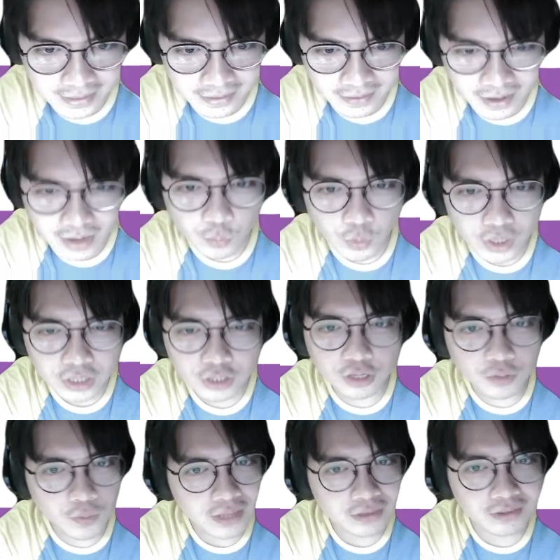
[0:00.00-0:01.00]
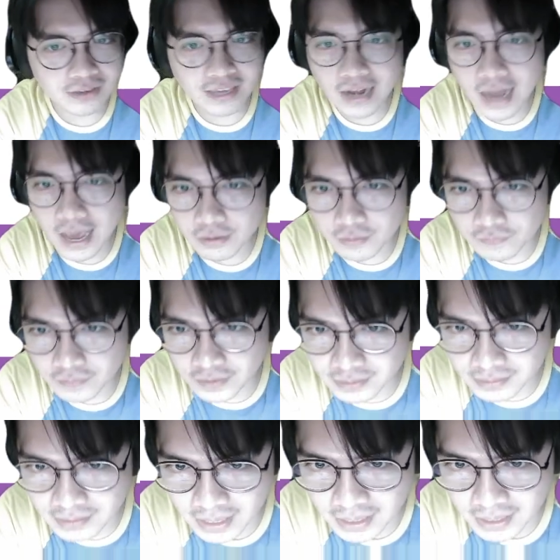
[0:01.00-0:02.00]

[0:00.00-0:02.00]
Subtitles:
right? What do you want to get out of this thing?